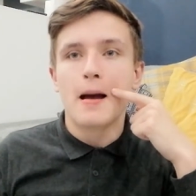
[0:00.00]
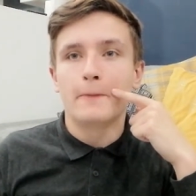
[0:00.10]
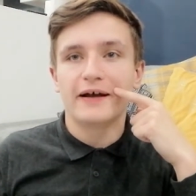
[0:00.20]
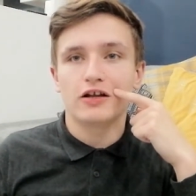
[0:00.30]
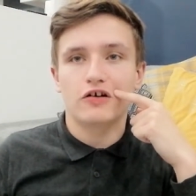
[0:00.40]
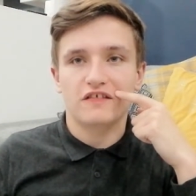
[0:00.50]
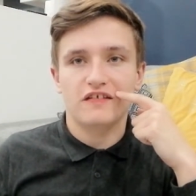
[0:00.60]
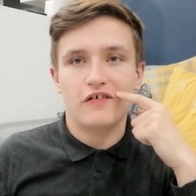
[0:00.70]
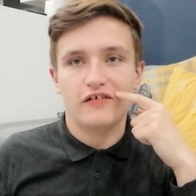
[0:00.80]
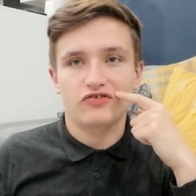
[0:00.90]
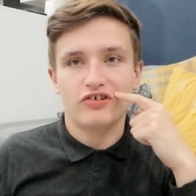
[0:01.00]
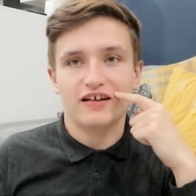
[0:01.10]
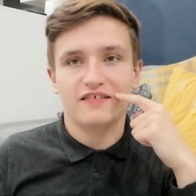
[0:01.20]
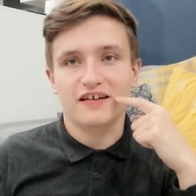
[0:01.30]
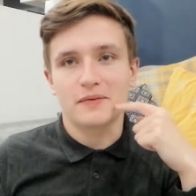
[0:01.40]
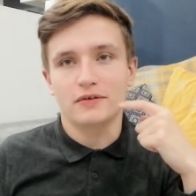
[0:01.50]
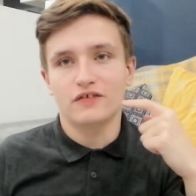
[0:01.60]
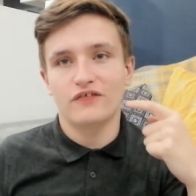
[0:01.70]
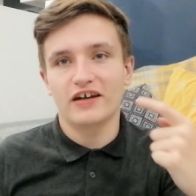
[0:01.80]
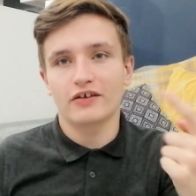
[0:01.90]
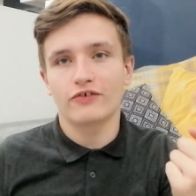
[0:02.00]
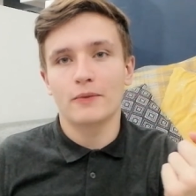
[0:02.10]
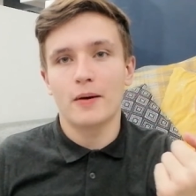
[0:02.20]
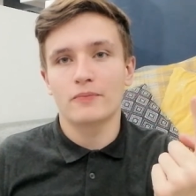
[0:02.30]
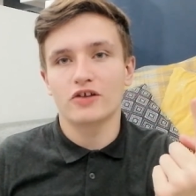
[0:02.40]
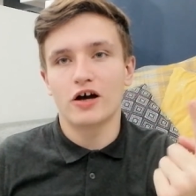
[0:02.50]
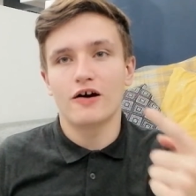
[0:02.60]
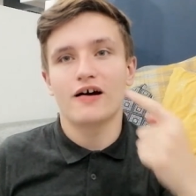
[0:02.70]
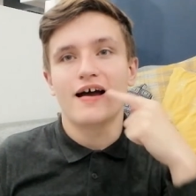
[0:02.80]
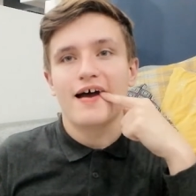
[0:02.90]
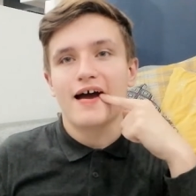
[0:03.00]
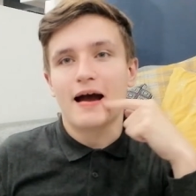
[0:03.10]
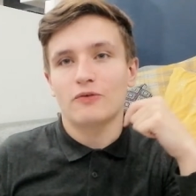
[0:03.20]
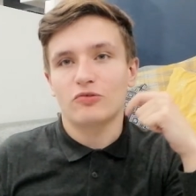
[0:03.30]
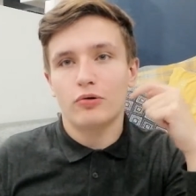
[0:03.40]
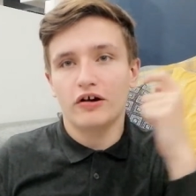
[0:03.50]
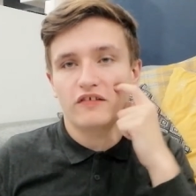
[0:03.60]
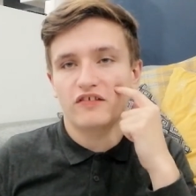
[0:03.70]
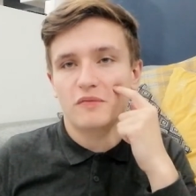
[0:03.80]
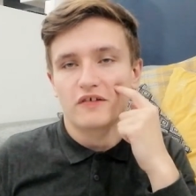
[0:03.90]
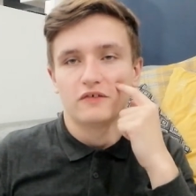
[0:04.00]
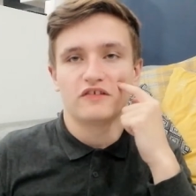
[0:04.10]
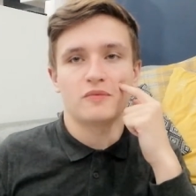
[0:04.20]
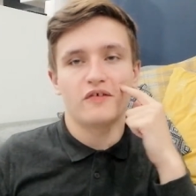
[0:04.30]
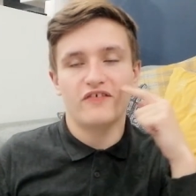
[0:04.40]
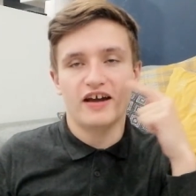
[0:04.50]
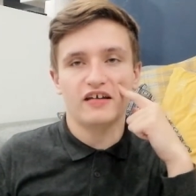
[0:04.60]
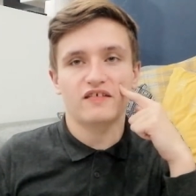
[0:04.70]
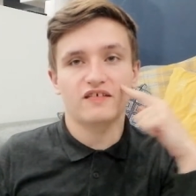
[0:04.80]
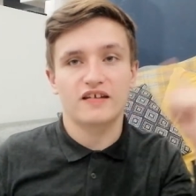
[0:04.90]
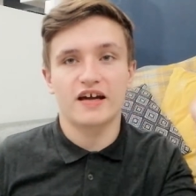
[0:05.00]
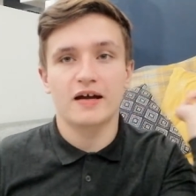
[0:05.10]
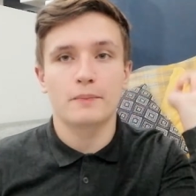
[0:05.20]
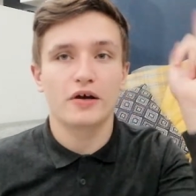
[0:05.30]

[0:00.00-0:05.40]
but it looks as if I was trying to stick a middle finger up, but I'm not. I'm just pointing to, to my face, um,